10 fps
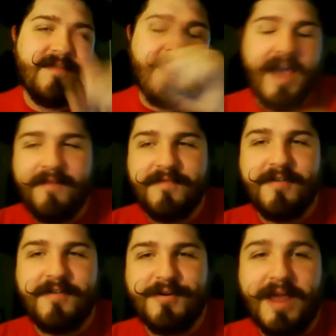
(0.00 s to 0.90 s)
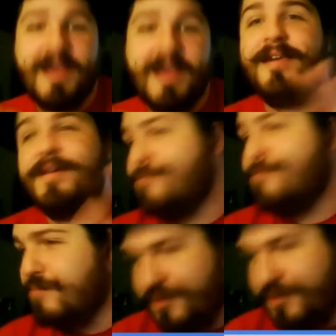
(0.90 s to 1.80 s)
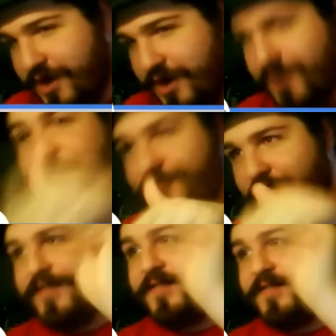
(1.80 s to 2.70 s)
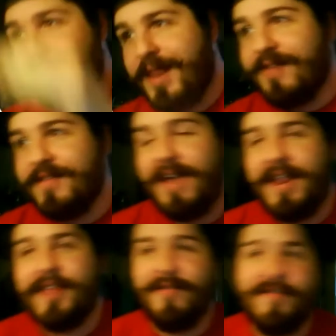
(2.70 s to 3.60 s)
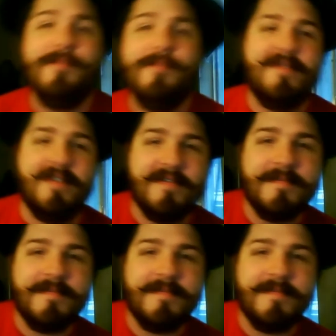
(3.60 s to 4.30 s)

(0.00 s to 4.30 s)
after like you're into riff tracks and Cinematic Titanic. They're still Misties.